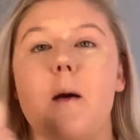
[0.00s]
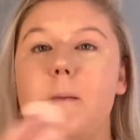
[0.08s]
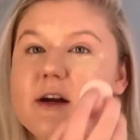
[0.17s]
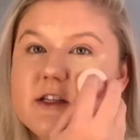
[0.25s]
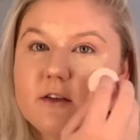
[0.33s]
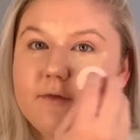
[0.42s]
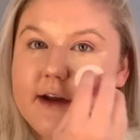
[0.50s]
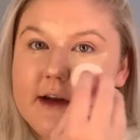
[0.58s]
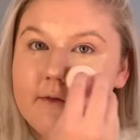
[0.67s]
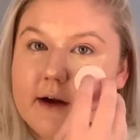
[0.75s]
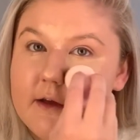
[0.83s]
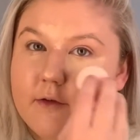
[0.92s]
but I just find
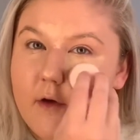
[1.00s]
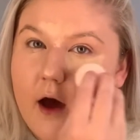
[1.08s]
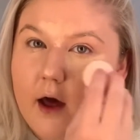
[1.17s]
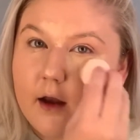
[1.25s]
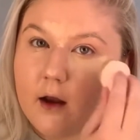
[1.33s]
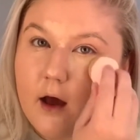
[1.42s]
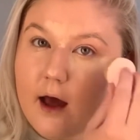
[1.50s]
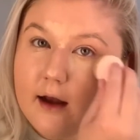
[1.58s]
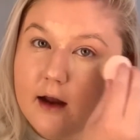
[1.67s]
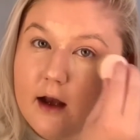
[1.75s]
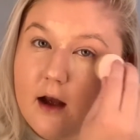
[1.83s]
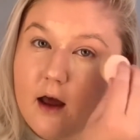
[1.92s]
it really fun and
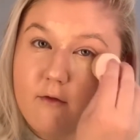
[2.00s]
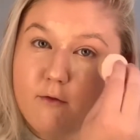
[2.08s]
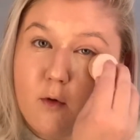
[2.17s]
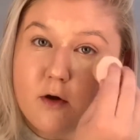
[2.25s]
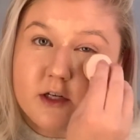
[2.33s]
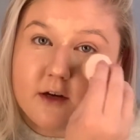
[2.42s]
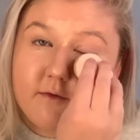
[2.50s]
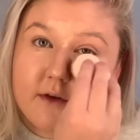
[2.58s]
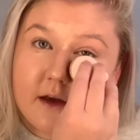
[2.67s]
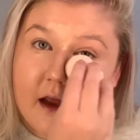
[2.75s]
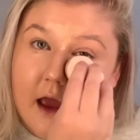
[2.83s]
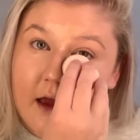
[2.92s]
I love watching
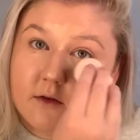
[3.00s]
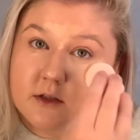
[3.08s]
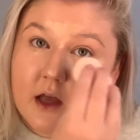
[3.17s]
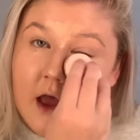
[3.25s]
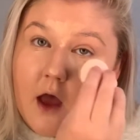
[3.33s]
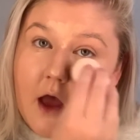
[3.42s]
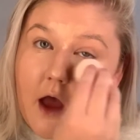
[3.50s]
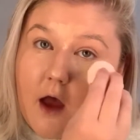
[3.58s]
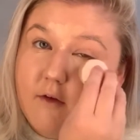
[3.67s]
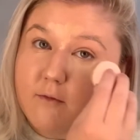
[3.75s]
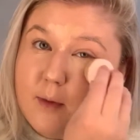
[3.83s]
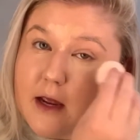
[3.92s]
videos
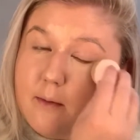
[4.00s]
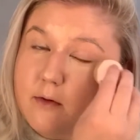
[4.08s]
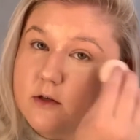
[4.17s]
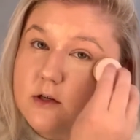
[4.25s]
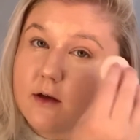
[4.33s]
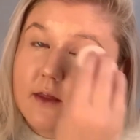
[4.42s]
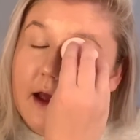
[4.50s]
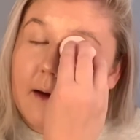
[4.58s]
of people doing their